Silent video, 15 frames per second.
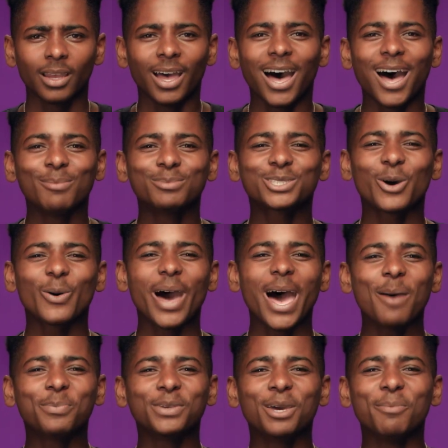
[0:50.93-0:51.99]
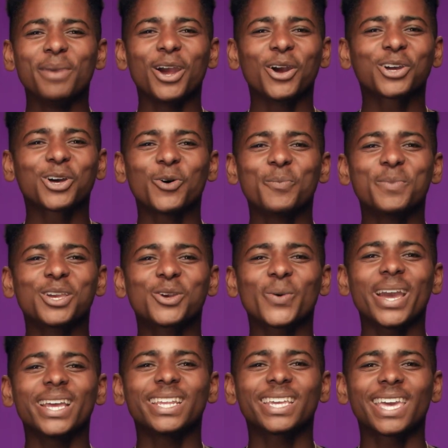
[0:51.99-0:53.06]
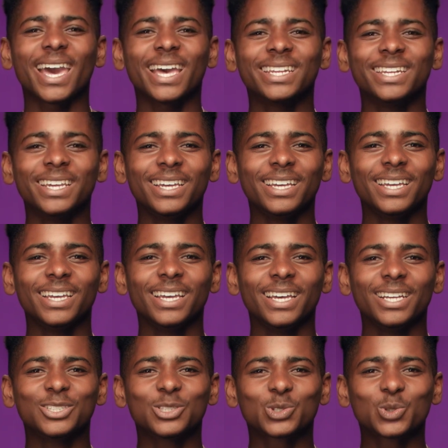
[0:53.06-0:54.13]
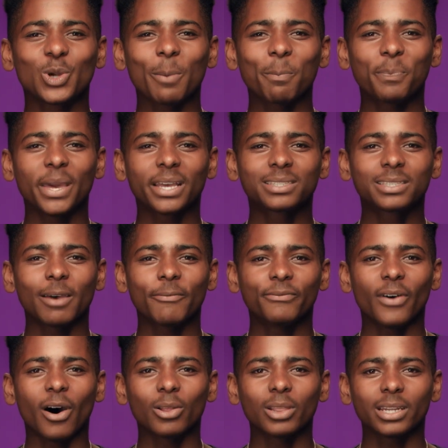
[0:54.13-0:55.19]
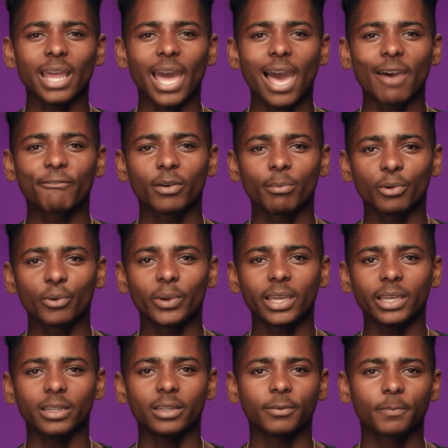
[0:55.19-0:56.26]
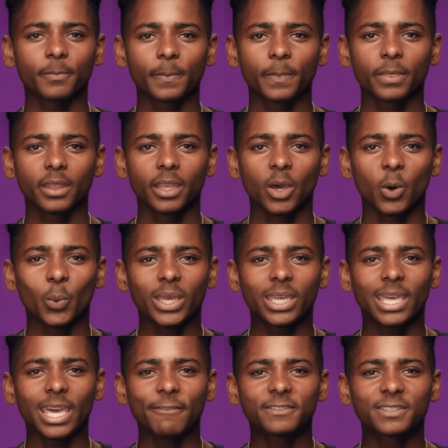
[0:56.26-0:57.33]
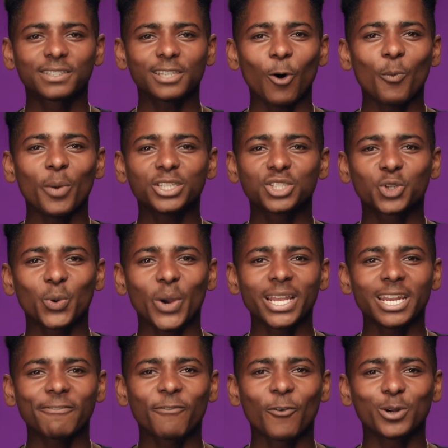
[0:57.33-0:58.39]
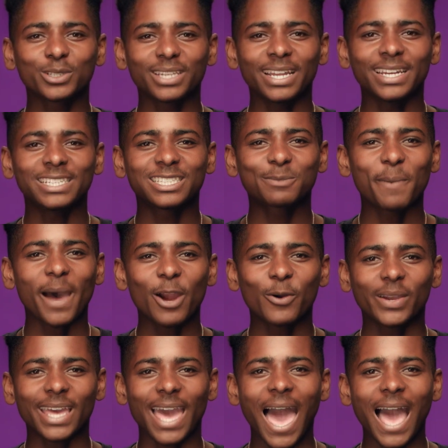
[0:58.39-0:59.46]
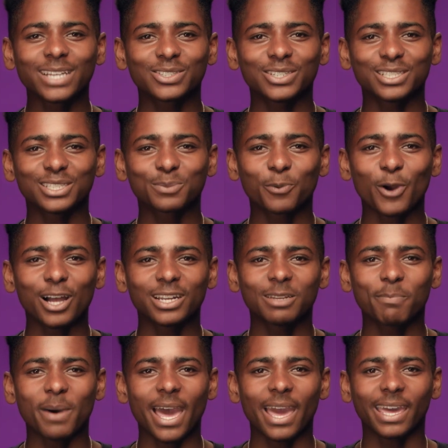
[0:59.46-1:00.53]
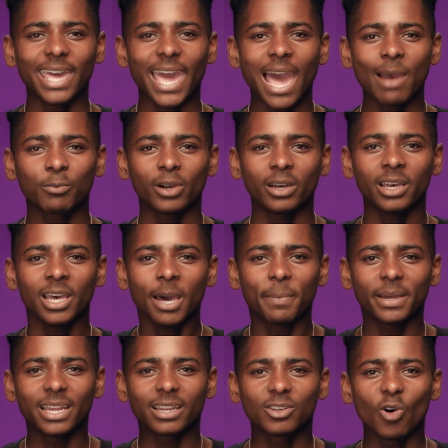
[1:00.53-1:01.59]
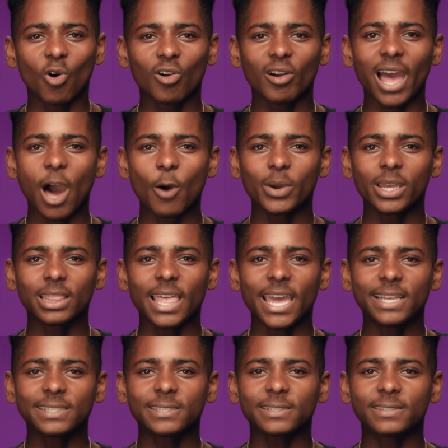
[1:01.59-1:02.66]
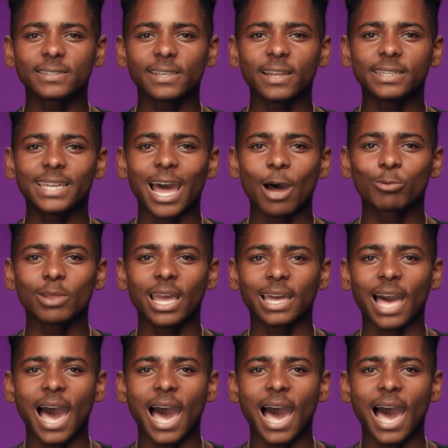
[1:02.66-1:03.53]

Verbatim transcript: I'm so happy America will be great again. Trump picks up fallen hat for Marine. We give so much credit for his uninspiring actions prodded by a camera, but ignore how he lays his son down like